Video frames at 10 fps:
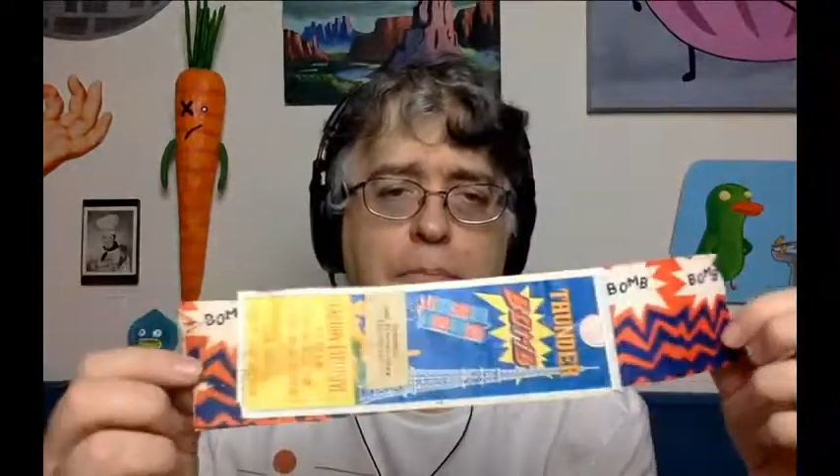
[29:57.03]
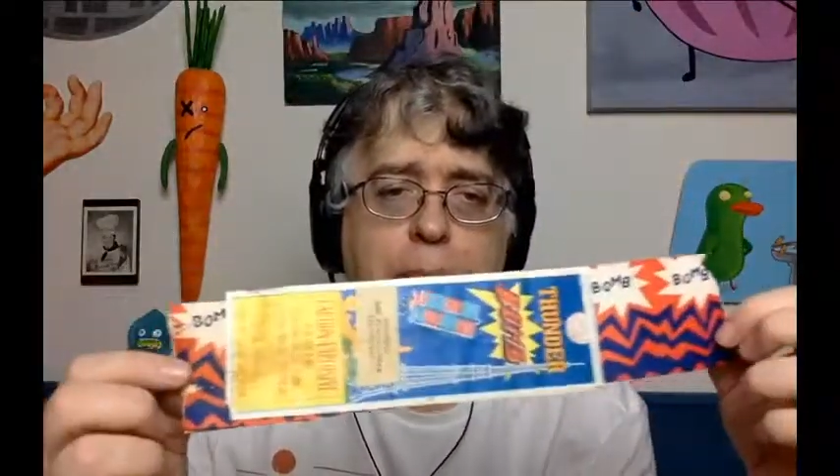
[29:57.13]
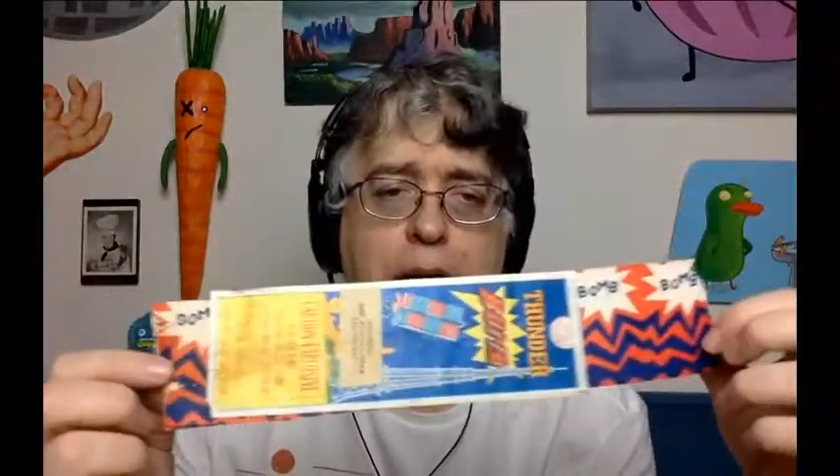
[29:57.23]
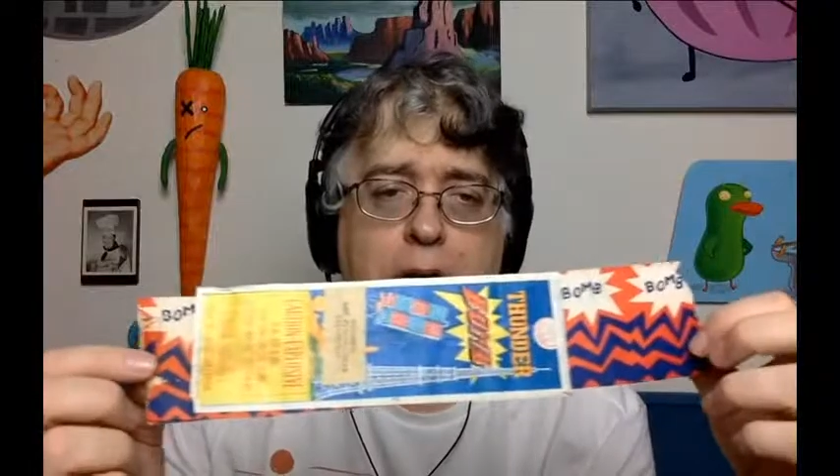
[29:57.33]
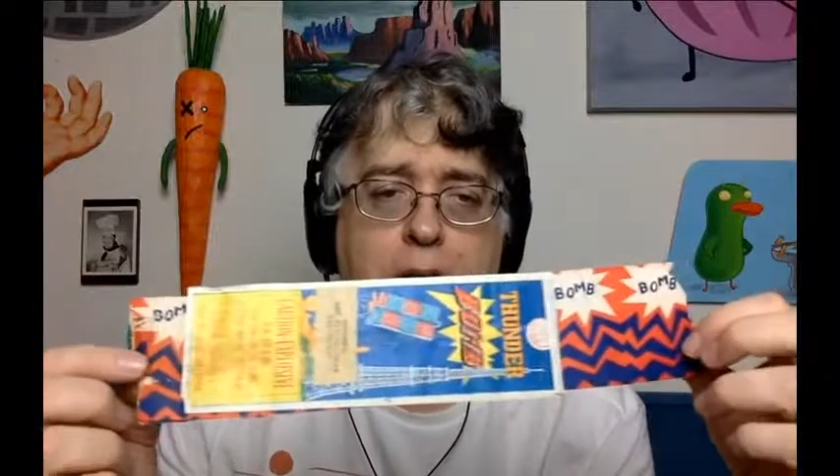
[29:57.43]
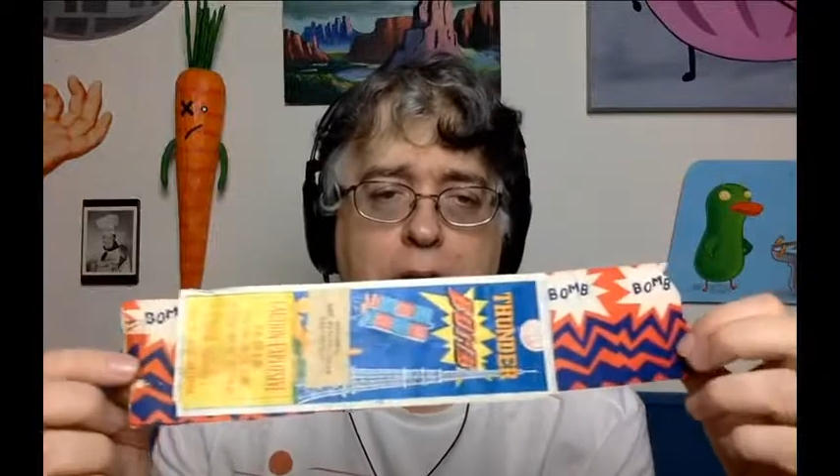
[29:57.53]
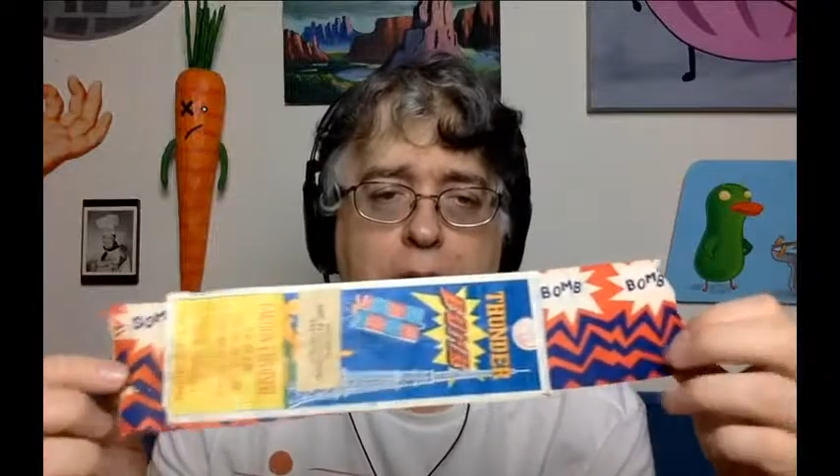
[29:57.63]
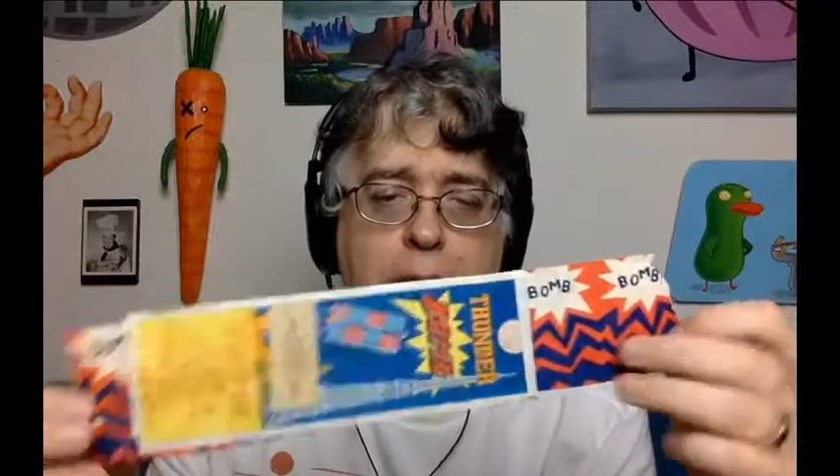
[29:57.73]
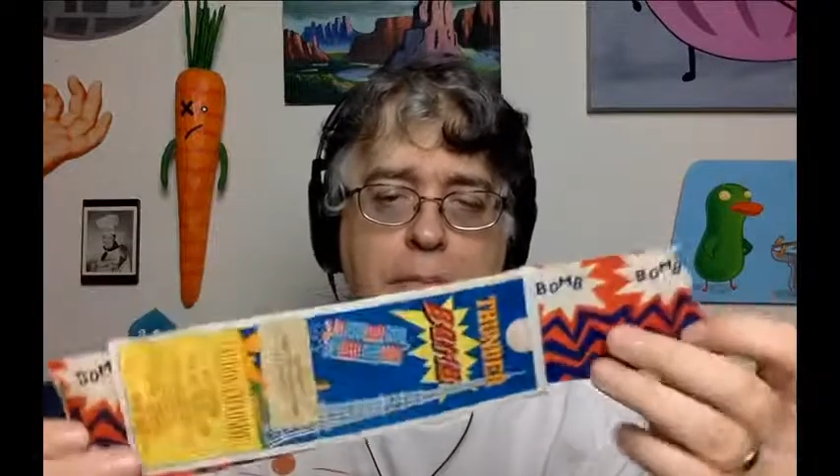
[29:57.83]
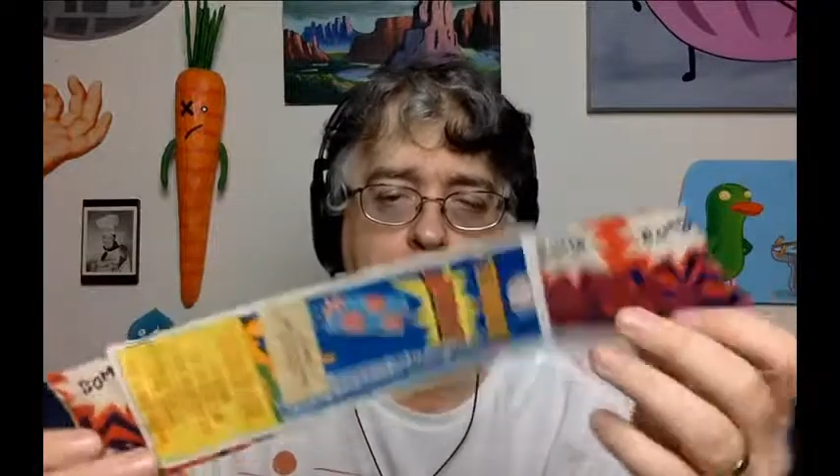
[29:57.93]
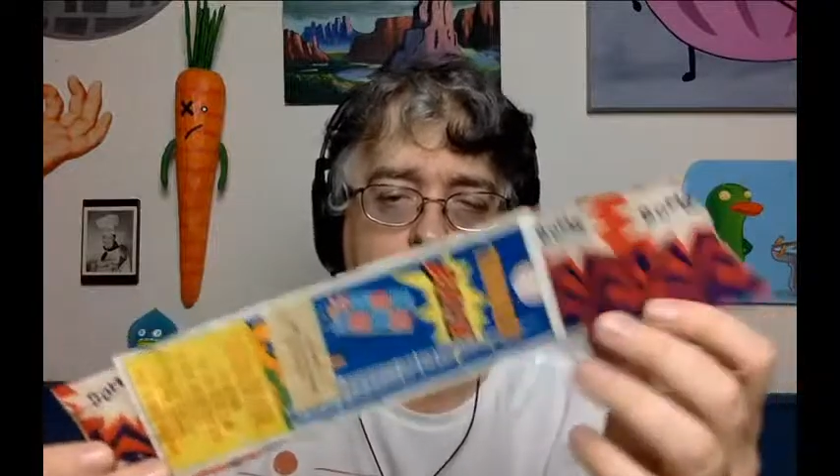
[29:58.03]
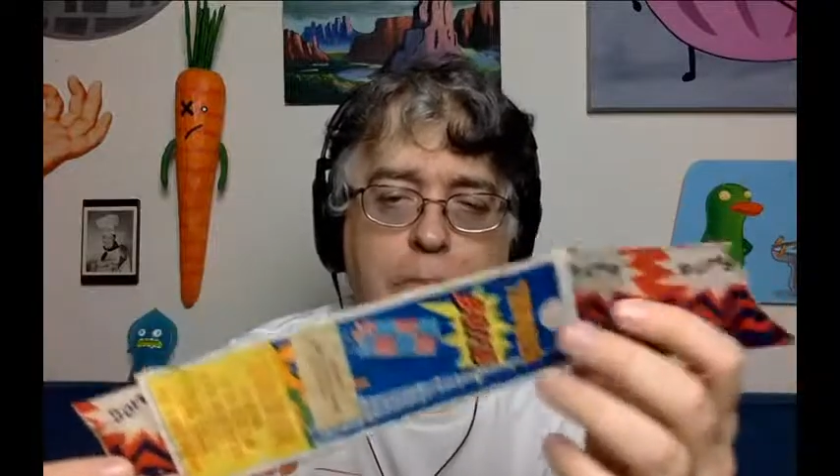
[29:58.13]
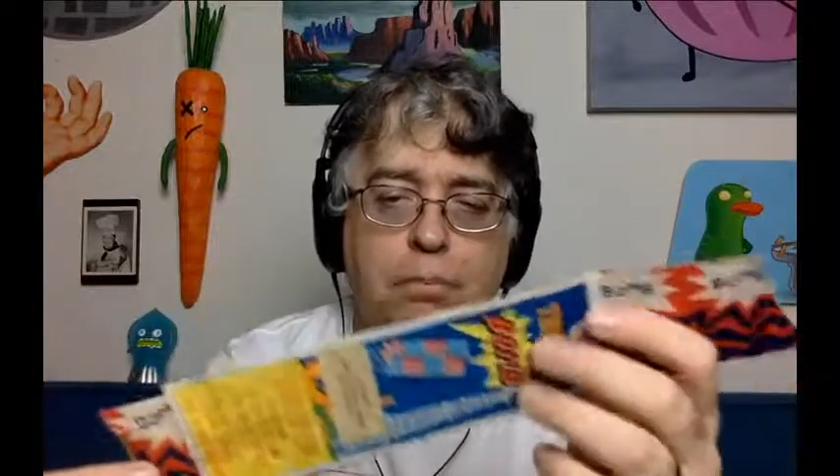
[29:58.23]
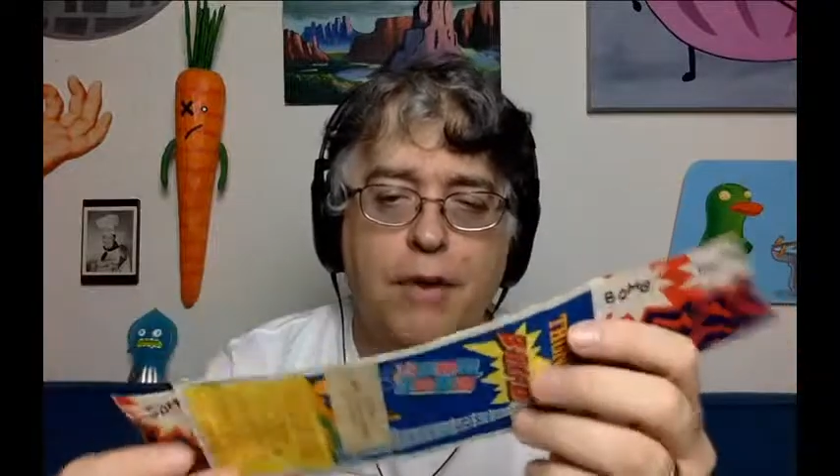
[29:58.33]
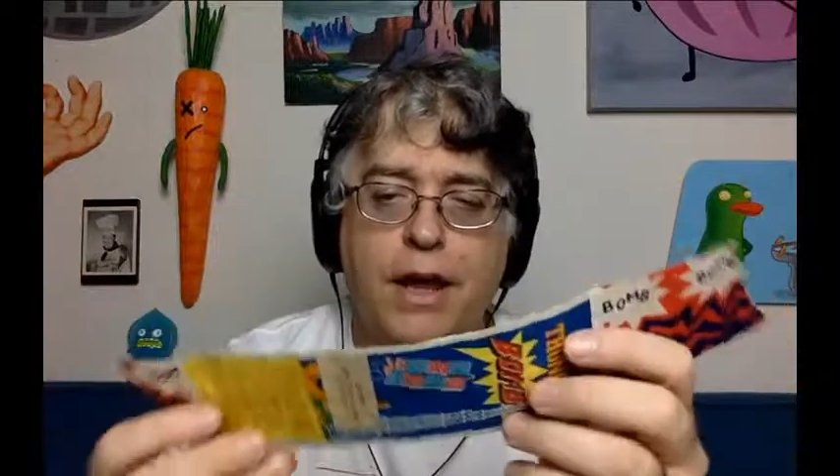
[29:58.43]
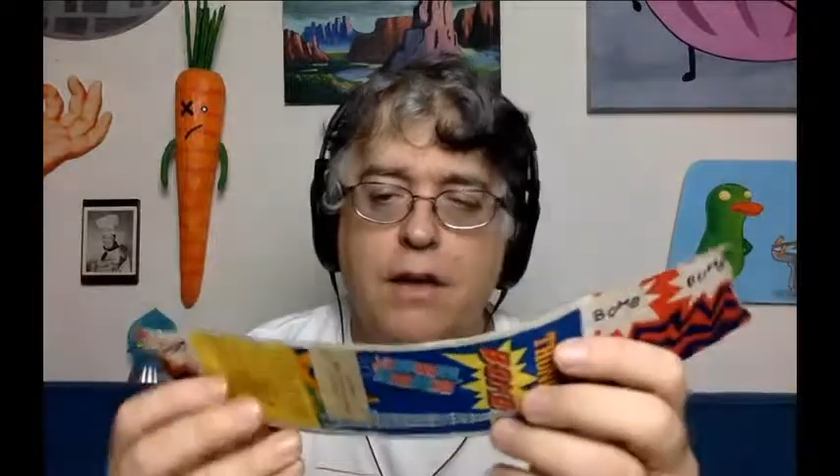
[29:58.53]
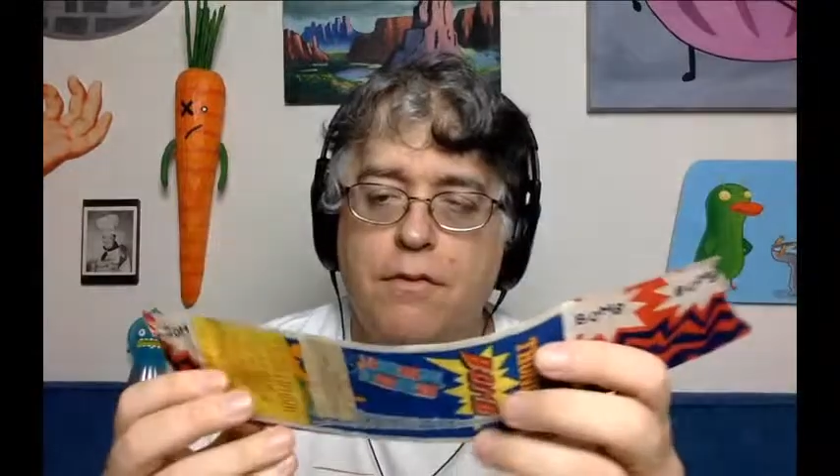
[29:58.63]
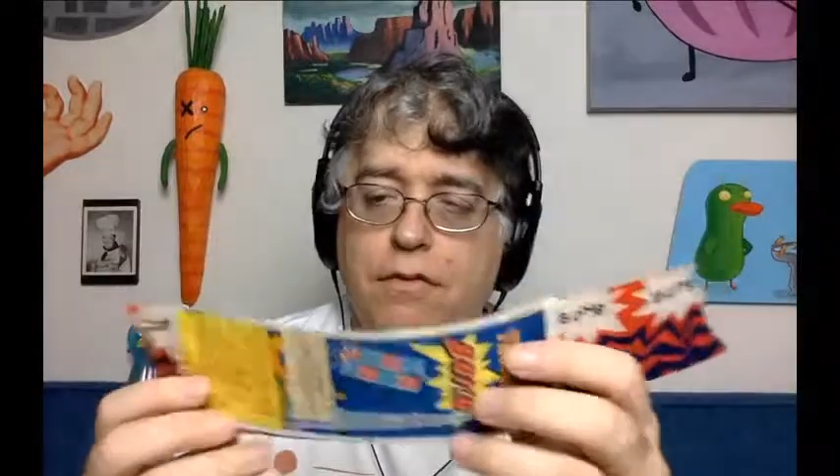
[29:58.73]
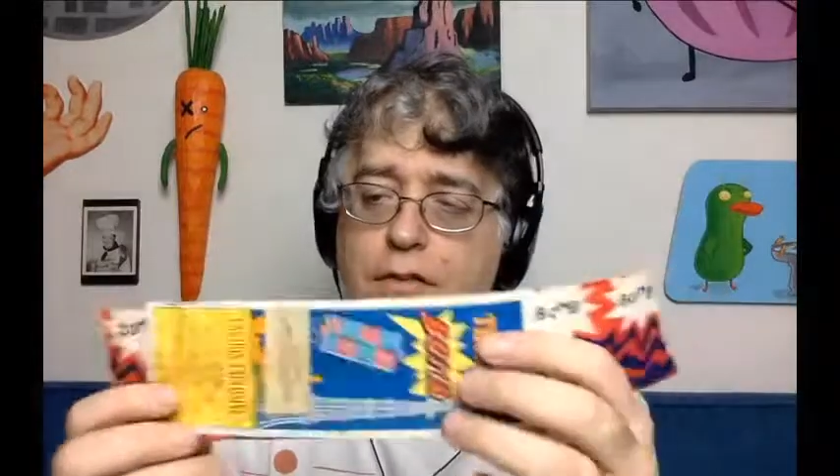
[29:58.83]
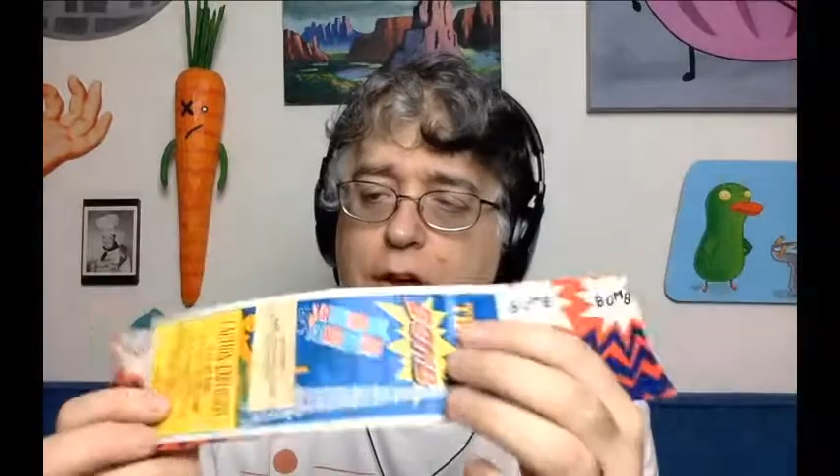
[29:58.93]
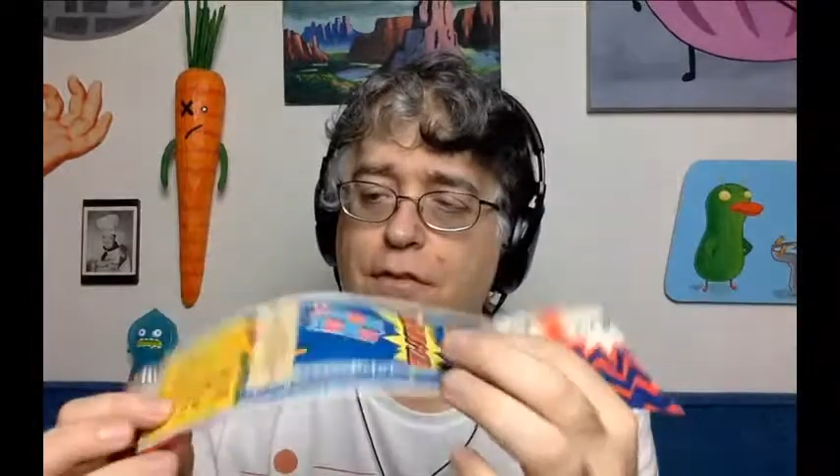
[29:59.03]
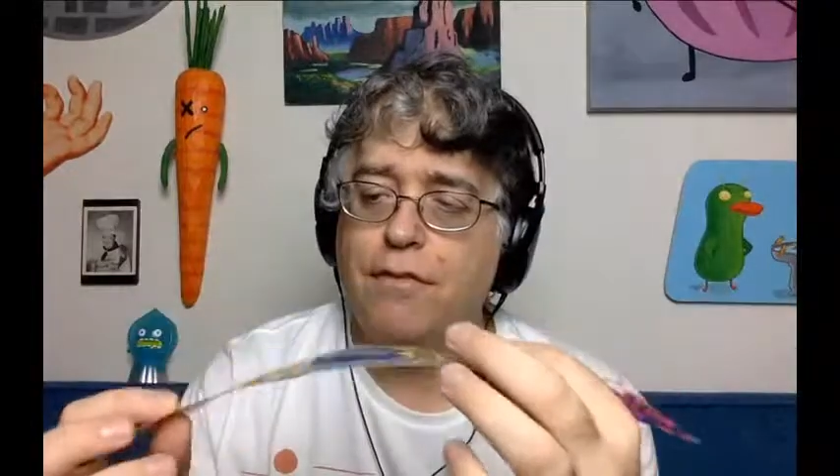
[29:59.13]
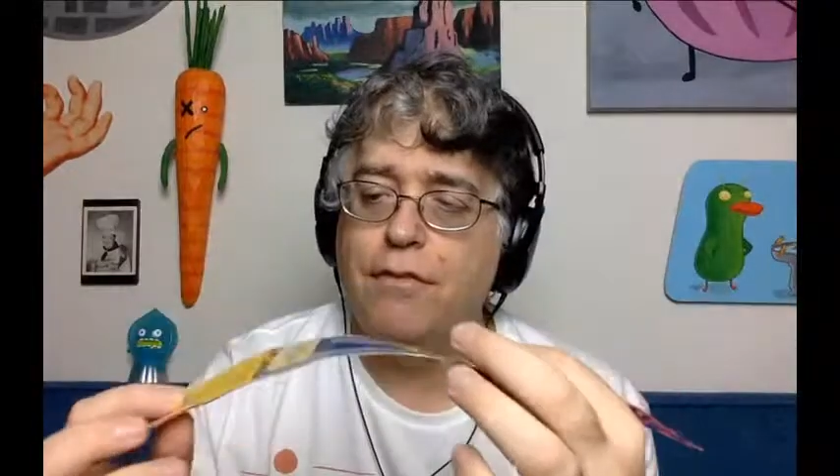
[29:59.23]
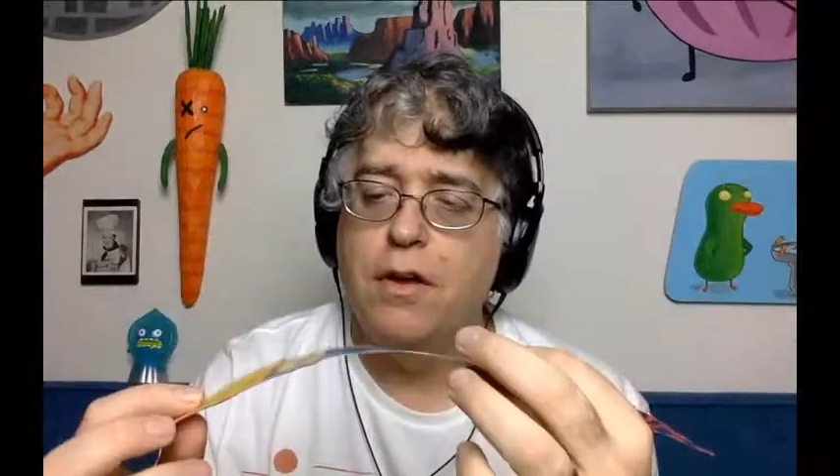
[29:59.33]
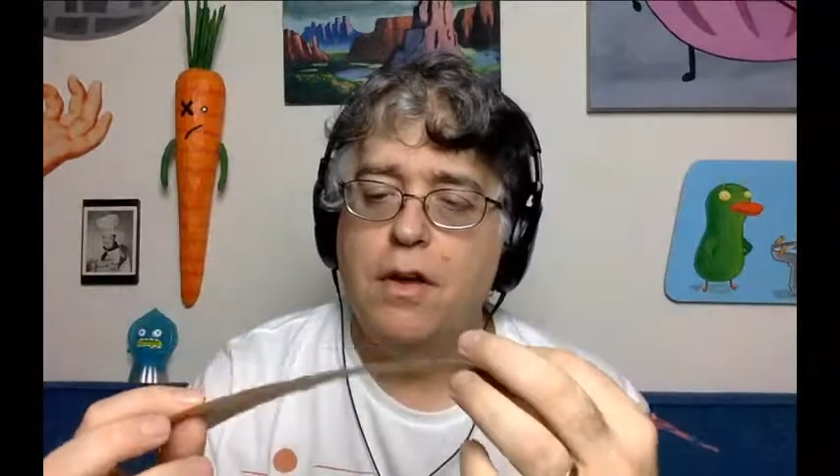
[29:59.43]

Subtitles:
big brick of